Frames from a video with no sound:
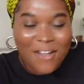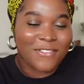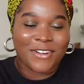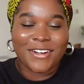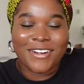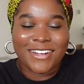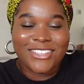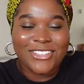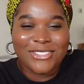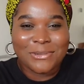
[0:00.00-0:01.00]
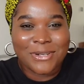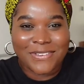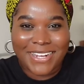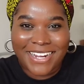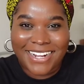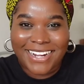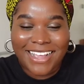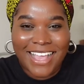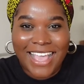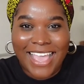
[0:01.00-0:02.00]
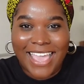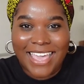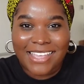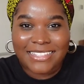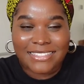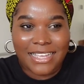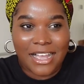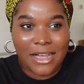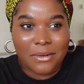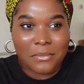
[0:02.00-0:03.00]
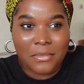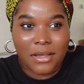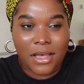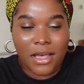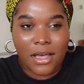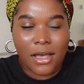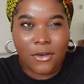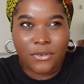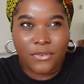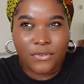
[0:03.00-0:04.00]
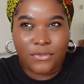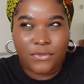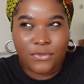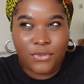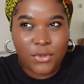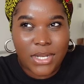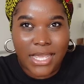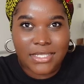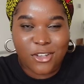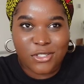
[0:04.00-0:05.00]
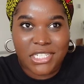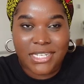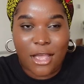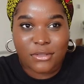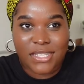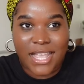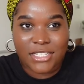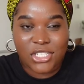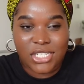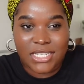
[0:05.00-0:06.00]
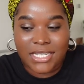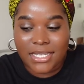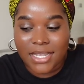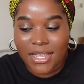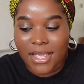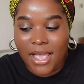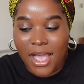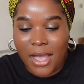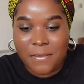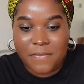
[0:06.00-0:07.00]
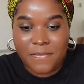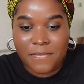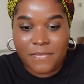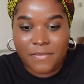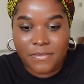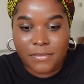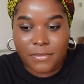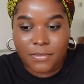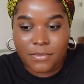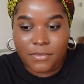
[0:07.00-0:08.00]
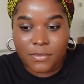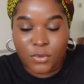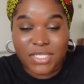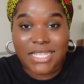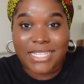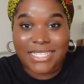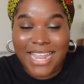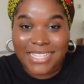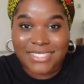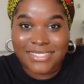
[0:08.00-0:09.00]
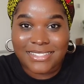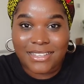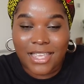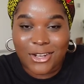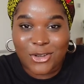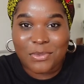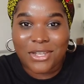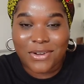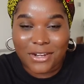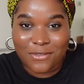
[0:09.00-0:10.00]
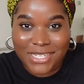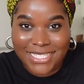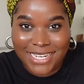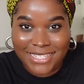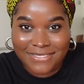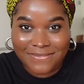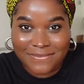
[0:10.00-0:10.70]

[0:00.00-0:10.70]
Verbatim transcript: of her YouTube career and um, a, a few days ago, she announced that she um, was selected as an Adobe Creative Resident.